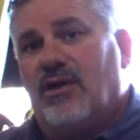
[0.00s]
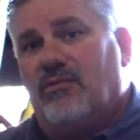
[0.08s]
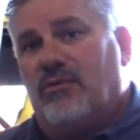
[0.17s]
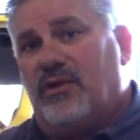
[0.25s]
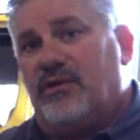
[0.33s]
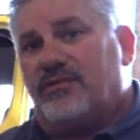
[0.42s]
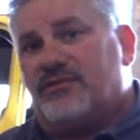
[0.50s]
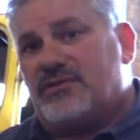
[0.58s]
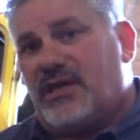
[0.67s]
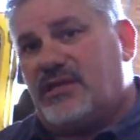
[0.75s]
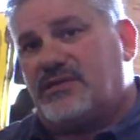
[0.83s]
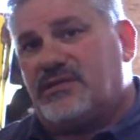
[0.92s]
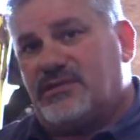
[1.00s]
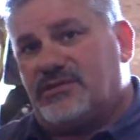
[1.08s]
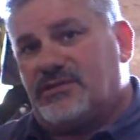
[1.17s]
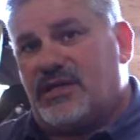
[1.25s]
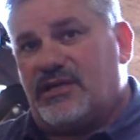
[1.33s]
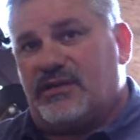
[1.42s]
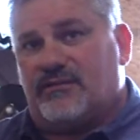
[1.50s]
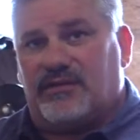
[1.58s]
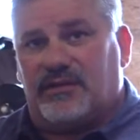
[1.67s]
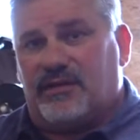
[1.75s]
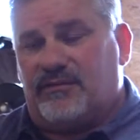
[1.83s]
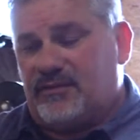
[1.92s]
with changing the jetting of
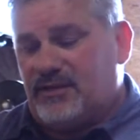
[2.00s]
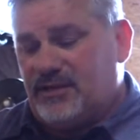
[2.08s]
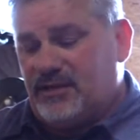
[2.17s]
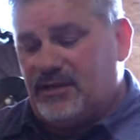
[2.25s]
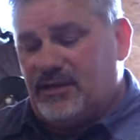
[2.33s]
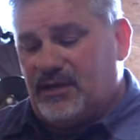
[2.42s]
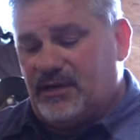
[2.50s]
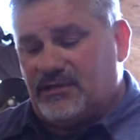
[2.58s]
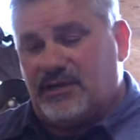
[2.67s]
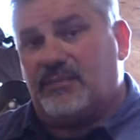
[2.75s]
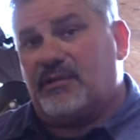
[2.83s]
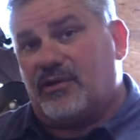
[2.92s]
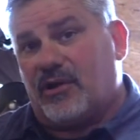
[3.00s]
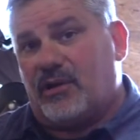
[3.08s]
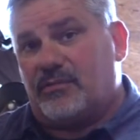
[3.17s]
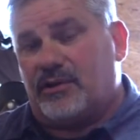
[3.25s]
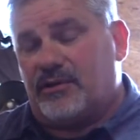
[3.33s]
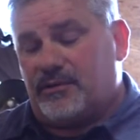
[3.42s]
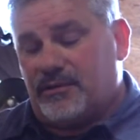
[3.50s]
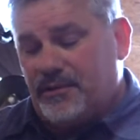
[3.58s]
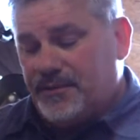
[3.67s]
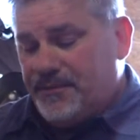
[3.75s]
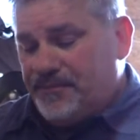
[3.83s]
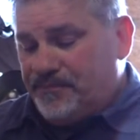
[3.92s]
the Demon carburetor.
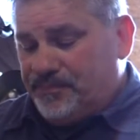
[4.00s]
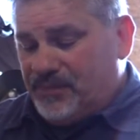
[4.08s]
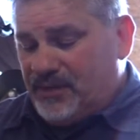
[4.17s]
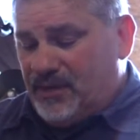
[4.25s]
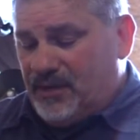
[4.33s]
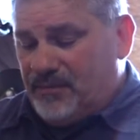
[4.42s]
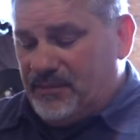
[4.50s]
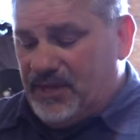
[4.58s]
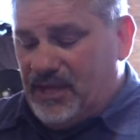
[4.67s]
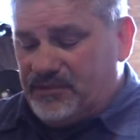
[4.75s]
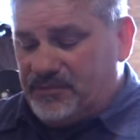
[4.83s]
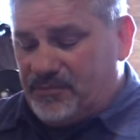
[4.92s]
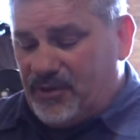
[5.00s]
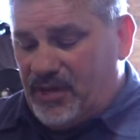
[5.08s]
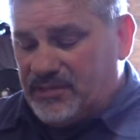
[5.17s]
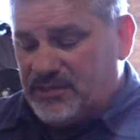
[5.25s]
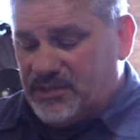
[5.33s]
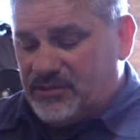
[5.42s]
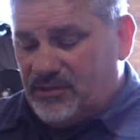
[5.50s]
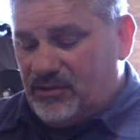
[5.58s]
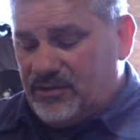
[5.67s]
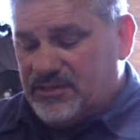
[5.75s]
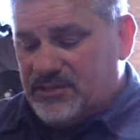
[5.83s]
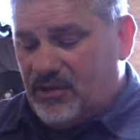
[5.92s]
And that's a process all
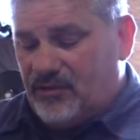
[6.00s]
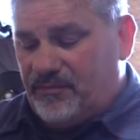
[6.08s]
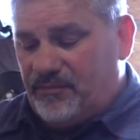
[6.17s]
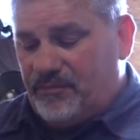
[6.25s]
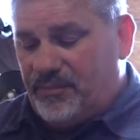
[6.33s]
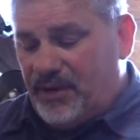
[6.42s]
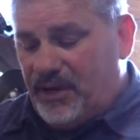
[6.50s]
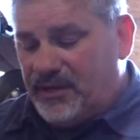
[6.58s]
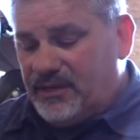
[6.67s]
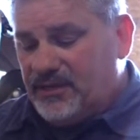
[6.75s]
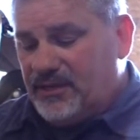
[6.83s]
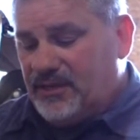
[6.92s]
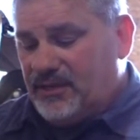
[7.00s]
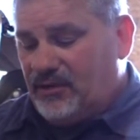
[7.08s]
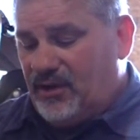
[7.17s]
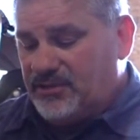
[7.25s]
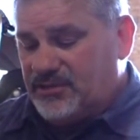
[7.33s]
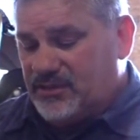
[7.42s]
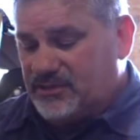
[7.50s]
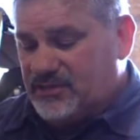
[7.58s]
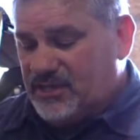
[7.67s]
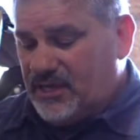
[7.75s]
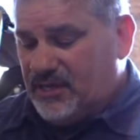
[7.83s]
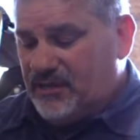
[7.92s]
in itself. But as you can
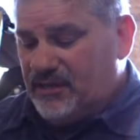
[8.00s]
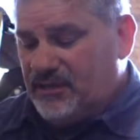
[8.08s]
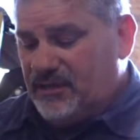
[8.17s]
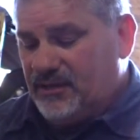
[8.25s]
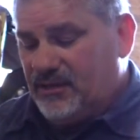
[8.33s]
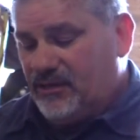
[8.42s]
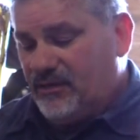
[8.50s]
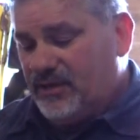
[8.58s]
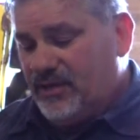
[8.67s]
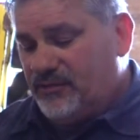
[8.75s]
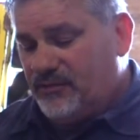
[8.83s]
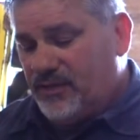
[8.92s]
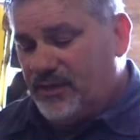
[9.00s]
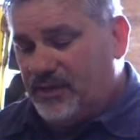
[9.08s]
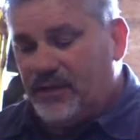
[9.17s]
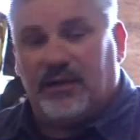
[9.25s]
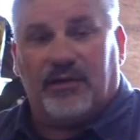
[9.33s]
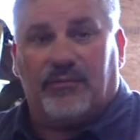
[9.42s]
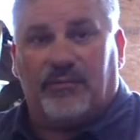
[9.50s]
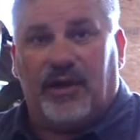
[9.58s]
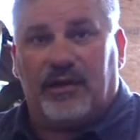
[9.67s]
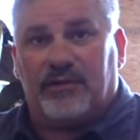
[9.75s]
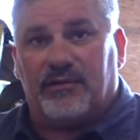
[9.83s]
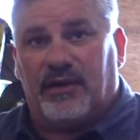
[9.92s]
see, he's running
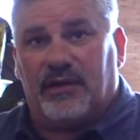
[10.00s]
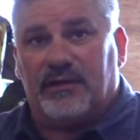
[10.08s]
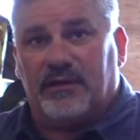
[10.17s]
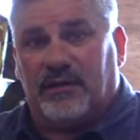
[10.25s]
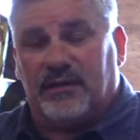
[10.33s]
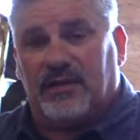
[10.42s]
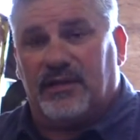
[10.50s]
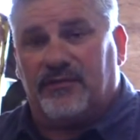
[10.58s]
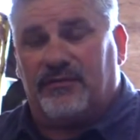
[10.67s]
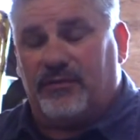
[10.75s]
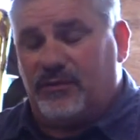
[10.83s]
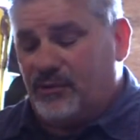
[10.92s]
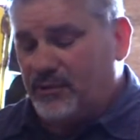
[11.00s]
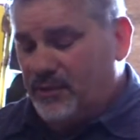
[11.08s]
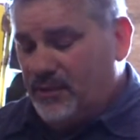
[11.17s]
regular unleaded fuel.